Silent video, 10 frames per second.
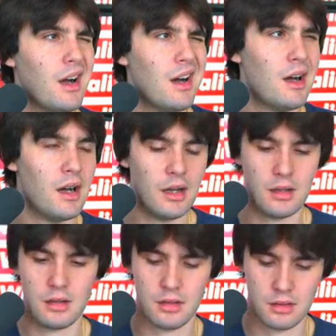
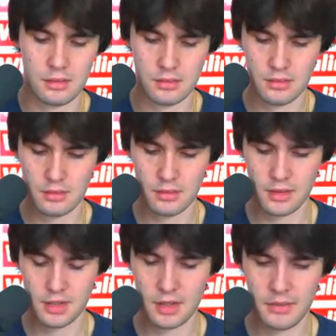Actually,
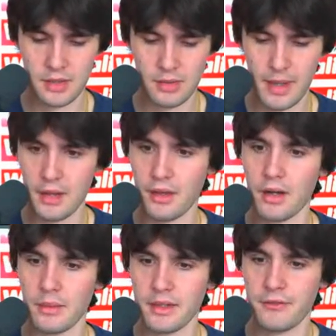let me do the math on it.
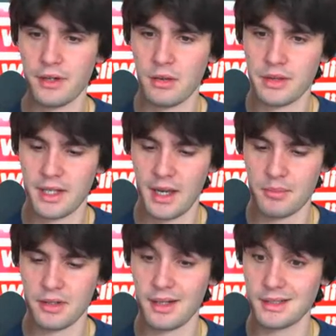Let me figure out what the cap
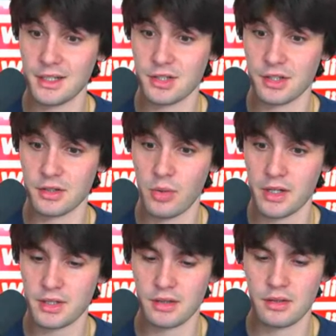rate. That's actually a good
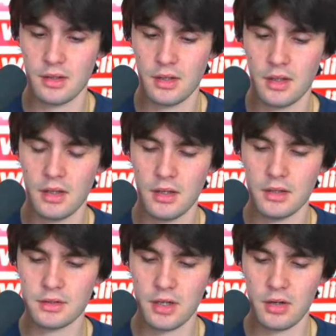question.
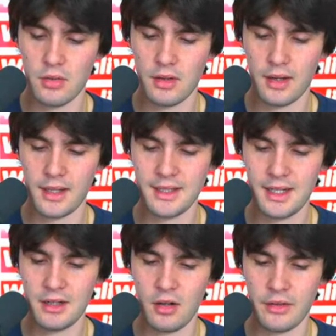So I did
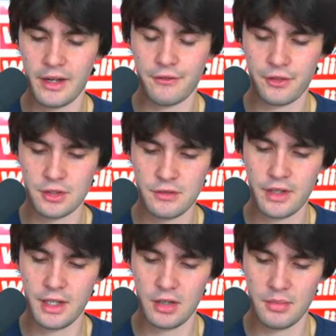it on that first
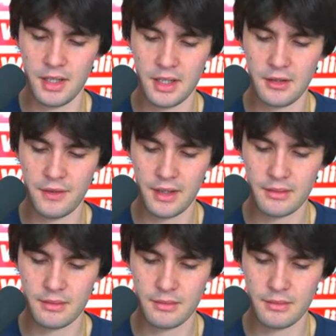video, but if I...